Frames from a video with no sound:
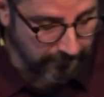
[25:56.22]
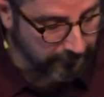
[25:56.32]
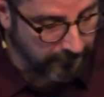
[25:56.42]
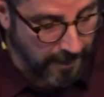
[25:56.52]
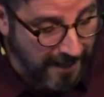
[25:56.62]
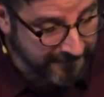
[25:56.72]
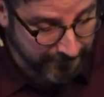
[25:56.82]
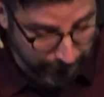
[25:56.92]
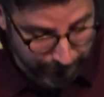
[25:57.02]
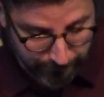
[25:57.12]
lots
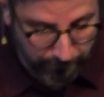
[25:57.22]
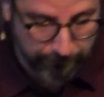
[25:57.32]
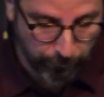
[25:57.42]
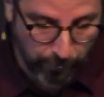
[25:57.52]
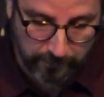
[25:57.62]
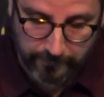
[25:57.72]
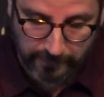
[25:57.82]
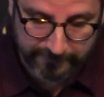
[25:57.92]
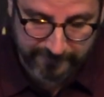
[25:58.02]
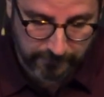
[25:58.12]
of, of weird
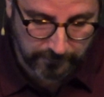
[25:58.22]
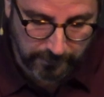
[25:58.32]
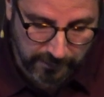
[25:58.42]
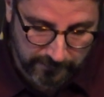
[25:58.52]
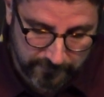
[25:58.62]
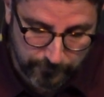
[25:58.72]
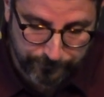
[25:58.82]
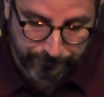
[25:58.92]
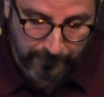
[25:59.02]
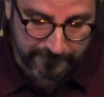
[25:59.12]
things that you can get into.
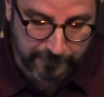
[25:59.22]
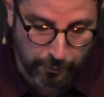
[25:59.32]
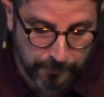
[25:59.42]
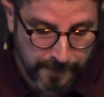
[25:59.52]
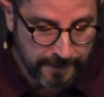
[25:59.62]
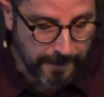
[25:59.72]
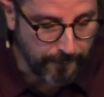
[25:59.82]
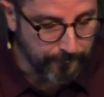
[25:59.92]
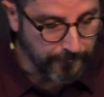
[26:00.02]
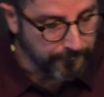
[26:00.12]
So
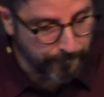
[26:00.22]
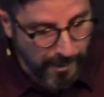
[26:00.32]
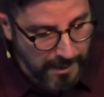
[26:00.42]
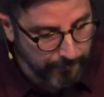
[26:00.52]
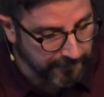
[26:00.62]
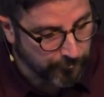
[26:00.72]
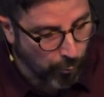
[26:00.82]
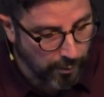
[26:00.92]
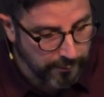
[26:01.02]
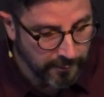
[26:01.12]
um, the, the Bible is
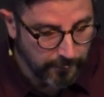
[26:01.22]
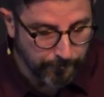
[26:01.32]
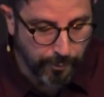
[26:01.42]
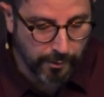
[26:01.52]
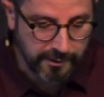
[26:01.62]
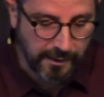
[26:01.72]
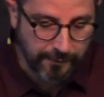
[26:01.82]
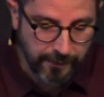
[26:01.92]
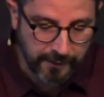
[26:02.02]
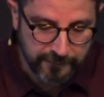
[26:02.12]
one book, and I
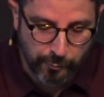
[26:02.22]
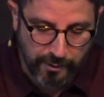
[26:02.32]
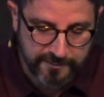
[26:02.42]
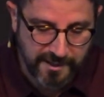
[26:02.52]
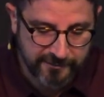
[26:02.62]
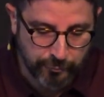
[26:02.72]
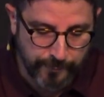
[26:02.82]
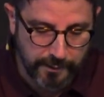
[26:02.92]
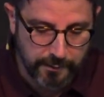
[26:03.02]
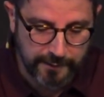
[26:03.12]
think to our
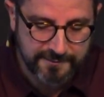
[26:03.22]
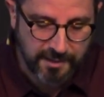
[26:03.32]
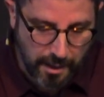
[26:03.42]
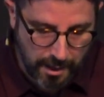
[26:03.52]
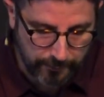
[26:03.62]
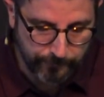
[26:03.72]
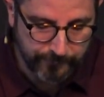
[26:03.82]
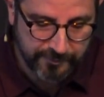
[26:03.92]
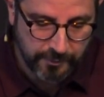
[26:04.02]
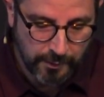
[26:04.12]
detriment at times,